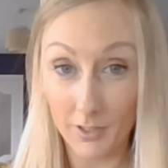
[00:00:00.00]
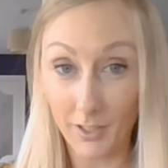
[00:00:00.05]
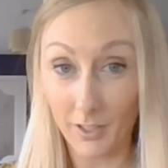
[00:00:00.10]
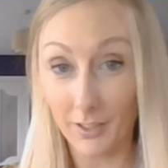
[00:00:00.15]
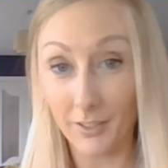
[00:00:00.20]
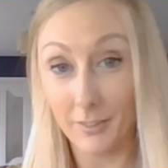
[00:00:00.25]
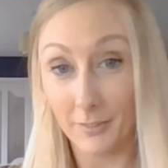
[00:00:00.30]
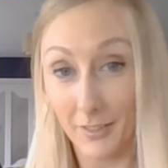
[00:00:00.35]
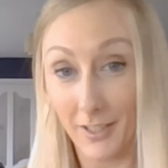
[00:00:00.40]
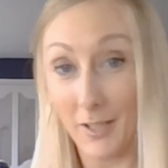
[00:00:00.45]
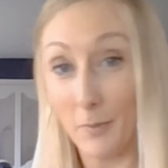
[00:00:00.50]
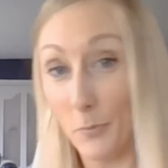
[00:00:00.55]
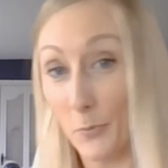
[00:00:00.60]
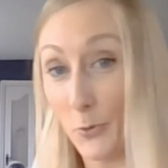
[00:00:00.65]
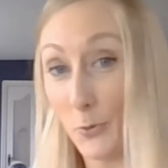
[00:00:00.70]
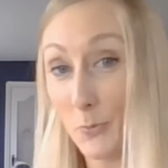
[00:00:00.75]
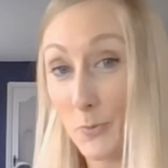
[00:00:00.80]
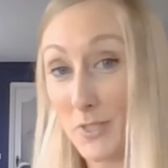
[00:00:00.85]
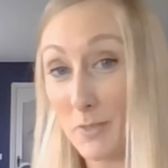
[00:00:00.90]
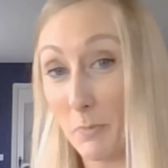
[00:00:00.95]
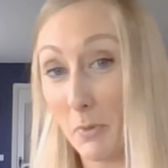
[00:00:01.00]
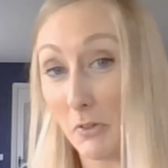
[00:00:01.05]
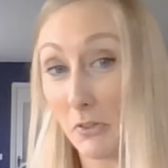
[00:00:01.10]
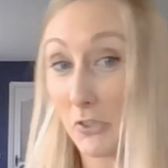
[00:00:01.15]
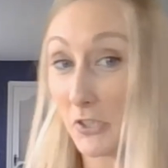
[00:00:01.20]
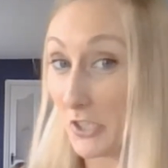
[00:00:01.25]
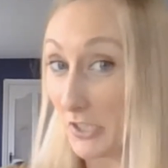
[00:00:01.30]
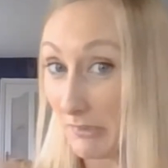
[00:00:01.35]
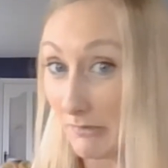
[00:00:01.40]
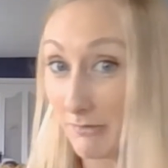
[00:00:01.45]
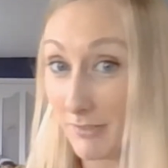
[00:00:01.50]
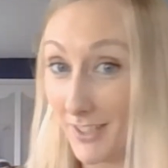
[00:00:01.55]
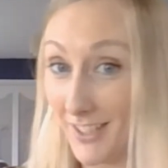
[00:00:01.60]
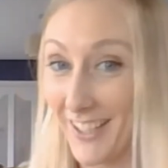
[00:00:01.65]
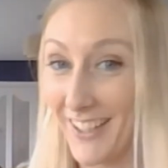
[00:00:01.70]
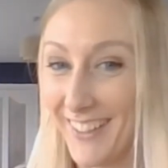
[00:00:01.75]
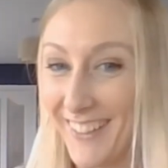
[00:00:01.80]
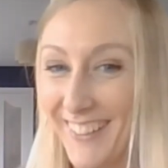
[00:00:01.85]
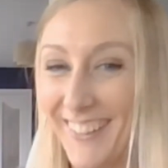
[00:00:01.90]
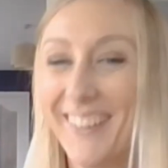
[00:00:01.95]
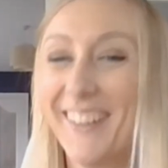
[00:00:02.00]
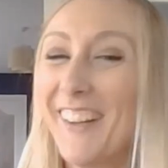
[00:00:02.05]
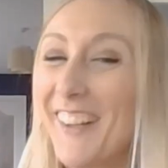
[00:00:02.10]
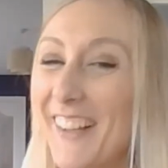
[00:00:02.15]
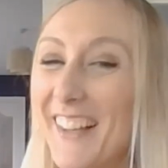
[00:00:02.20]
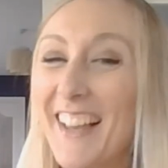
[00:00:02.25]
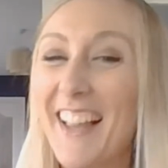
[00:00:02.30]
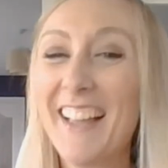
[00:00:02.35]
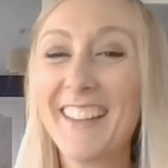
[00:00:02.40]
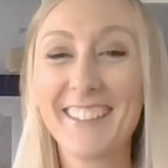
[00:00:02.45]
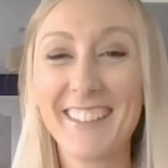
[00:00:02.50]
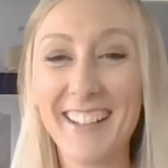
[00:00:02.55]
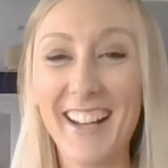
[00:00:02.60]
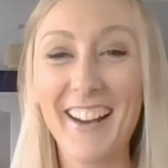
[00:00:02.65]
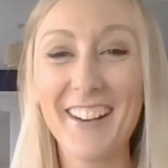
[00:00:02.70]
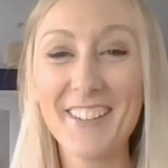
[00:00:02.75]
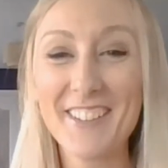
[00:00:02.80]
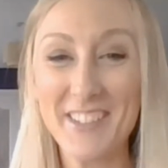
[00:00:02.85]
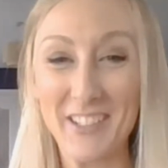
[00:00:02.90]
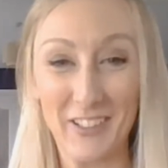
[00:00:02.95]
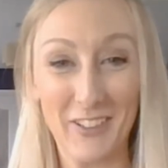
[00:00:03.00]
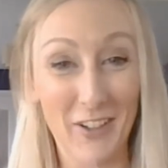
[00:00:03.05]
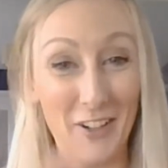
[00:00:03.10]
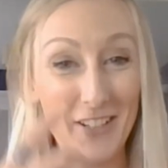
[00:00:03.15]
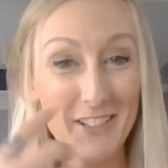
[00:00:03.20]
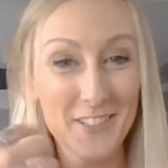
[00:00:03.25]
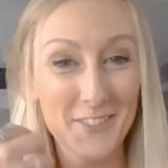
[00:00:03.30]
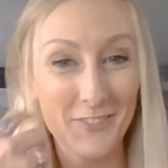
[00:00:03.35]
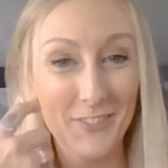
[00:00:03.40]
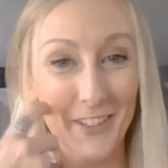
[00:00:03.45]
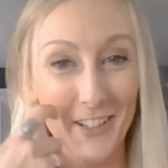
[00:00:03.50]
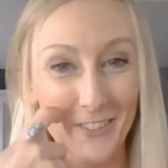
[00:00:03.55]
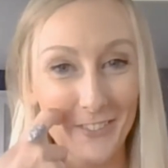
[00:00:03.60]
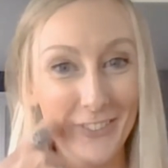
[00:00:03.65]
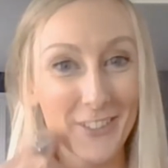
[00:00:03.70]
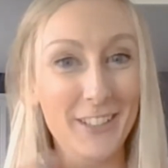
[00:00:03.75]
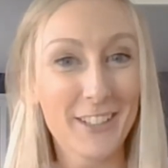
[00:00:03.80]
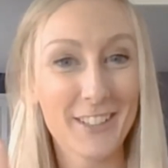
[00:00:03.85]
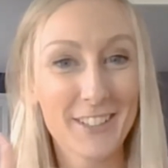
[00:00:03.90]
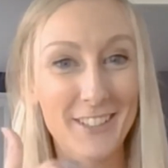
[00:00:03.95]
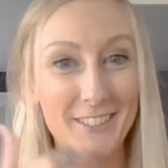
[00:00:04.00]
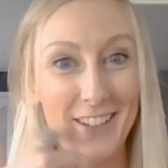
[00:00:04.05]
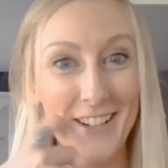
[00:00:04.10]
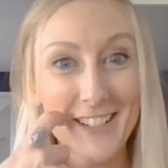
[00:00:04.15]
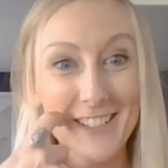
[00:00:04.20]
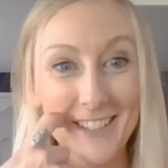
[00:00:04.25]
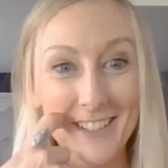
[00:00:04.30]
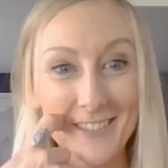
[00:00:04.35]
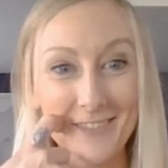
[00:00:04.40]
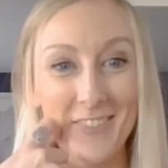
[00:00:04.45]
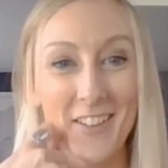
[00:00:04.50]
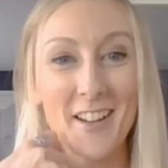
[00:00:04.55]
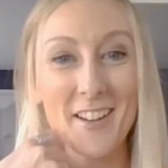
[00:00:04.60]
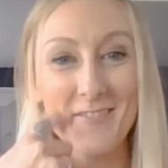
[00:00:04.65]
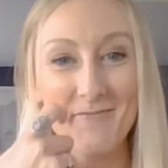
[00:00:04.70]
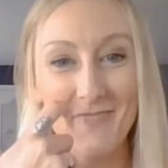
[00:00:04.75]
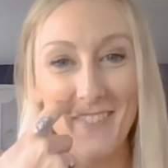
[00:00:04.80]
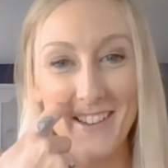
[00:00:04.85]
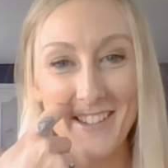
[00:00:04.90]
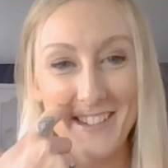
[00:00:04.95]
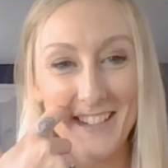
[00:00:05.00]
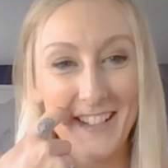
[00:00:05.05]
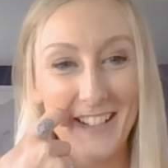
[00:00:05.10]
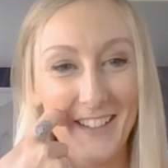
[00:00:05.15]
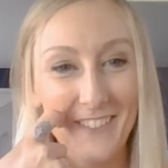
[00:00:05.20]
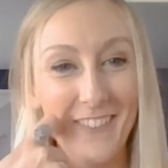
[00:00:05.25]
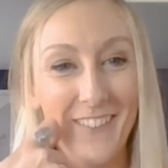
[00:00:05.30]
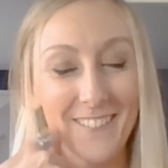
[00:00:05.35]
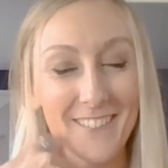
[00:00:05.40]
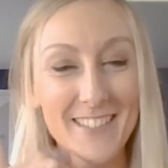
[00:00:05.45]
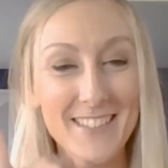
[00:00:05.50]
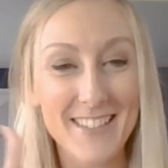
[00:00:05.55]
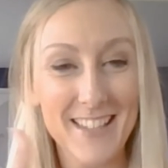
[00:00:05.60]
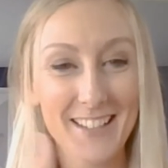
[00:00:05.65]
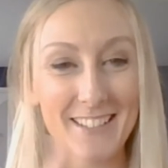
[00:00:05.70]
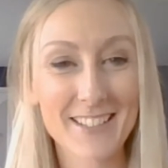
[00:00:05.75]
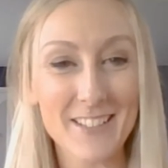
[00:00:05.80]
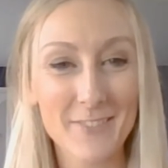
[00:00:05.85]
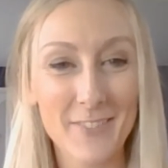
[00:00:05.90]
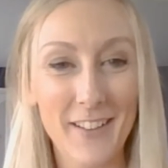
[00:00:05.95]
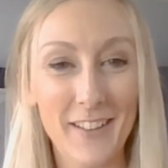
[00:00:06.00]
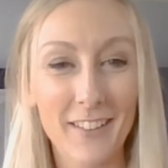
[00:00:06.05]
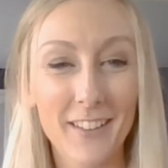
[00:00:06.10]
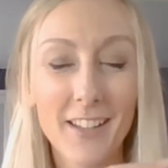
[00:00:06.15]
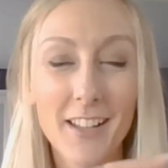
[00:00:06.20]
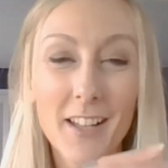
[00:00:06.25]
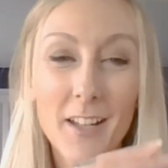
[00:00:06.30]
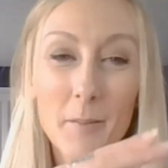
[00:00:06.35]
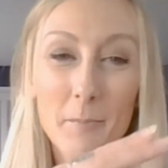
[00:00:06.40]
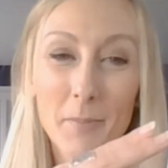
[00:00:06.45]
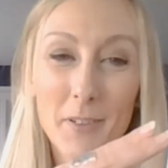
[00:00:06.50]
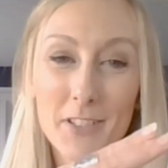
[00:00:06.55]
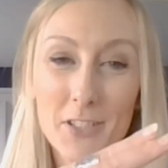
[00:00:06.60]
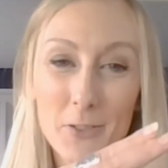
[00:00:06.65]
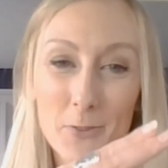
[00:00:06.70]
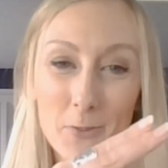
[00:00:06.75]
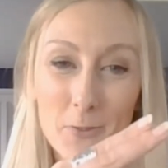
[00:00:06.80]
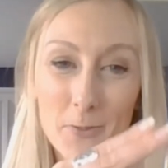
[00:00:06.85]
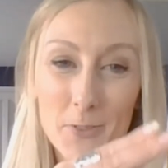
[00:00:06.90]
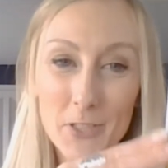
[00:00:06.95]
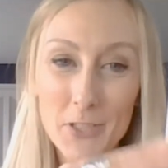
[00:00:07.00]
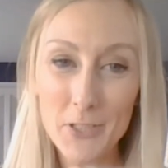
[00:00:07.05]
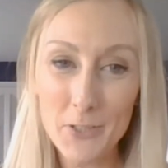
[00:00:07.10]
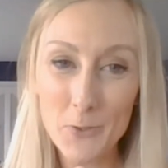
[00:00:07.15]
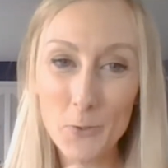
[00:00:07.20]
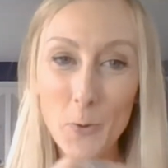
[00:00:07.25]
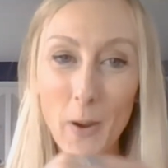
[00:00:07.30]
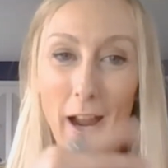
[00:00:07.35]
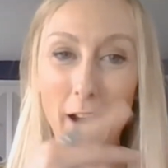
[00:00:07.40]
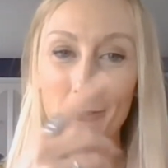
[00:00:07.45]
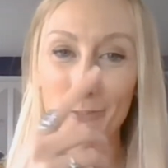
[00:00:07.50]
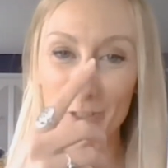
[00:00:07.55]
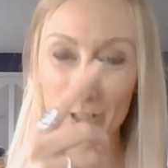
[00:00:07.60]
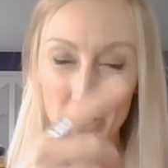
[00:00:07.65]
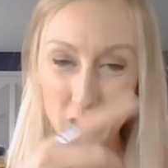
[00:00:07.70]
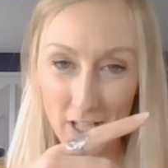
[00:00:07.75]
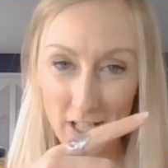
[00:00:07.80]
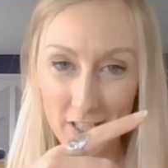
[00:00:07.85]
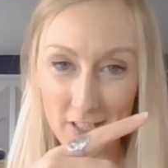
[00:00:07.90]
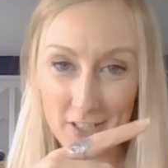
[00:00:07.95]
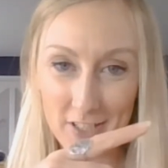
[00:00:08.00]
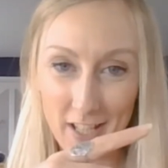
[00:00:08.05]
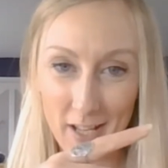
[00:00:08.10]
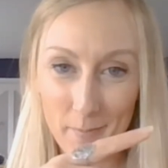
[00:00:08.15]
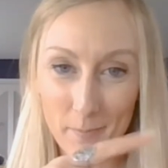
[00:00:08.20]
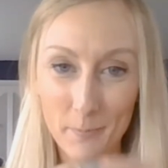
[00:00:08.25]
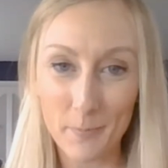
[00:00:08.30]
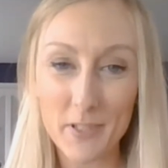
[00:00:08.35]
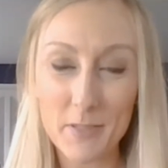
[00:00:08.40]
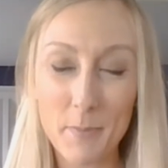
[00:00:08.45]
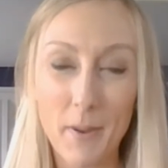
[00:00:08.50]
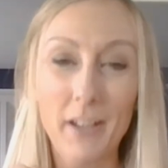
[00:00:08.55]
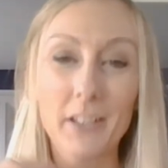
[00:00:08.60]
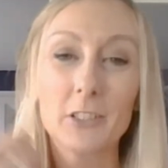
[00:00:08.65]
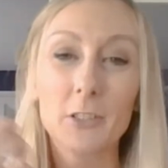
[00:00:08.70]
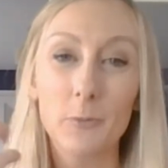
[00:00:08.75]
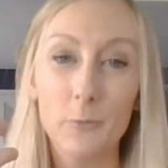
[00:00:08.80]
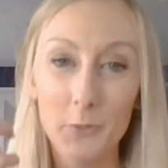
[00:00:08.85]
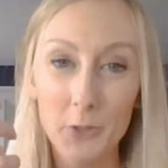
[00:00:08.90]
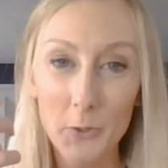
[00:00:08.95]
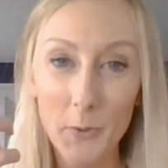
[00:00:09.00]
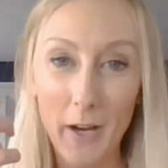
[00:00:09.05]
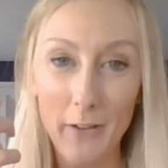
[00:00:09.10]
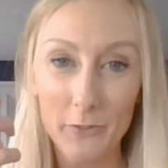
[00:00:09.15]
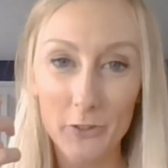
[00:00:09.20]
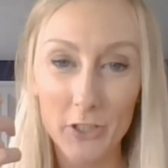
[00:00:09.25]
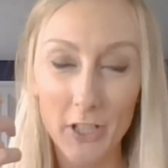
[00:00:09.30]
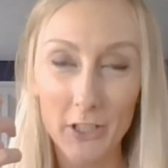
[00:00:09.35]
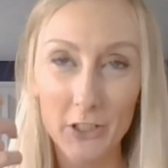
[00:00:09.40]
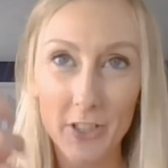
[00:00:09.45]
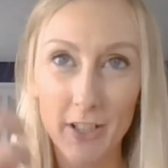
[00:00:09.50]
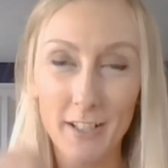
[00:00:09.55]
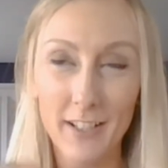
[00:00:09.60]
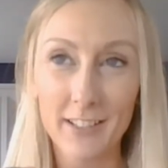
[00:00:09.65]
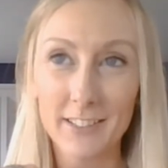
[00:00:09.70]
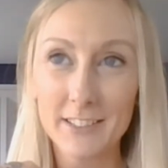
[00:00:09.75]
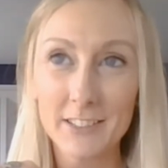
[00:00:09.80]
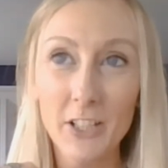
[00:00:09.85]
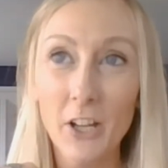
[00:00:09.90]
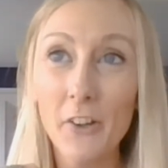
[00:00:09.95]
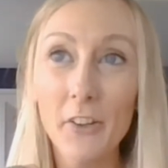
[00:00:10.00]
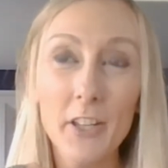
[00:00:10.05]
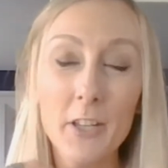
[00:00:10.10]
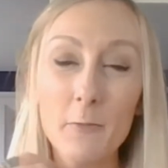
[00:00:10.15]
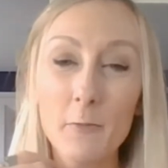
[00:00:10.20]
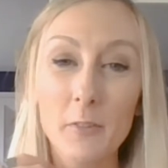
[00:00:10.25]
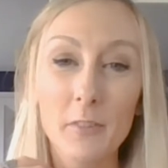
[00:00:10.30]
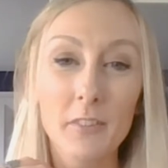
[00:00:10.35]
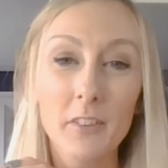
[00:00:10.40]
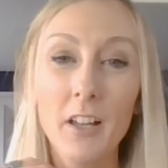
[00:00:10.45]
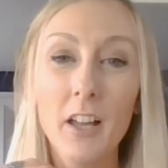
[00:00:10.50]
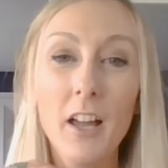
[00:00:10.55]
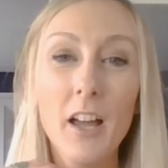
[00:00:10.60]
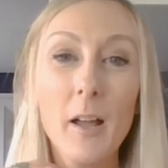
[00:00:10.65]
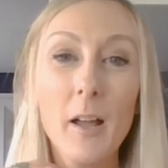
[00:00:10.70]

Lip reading: like came through in Spirit, and the cards are kind of like reiterating basically what was said as well. But you have to change that perspective. You have to change that. It's not even,